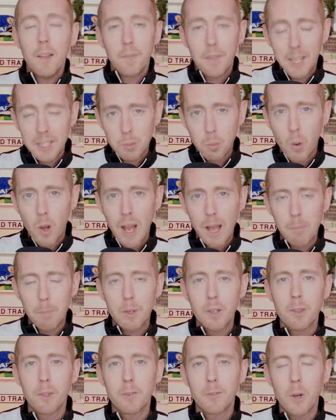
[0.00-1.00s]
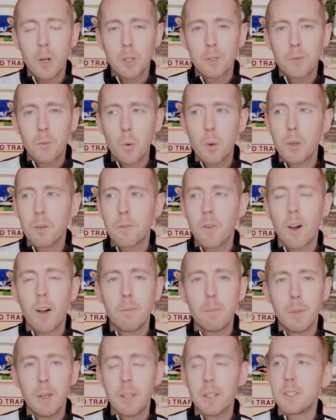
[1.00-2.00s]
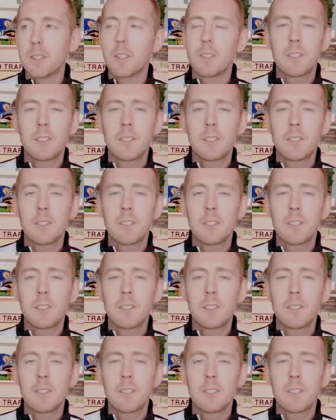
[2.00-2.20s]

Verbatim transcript: That's what happened in the first 45 minutes.